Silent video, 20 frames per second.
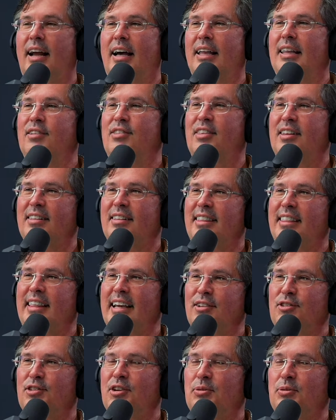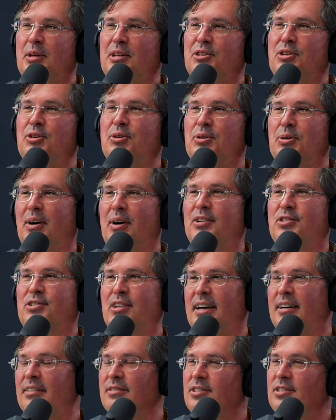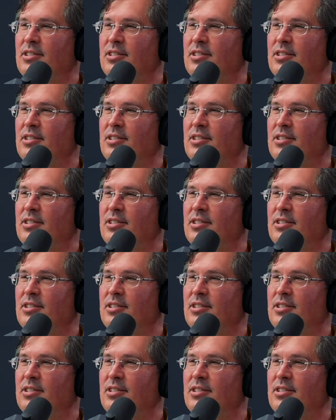The things that we do to ourselves.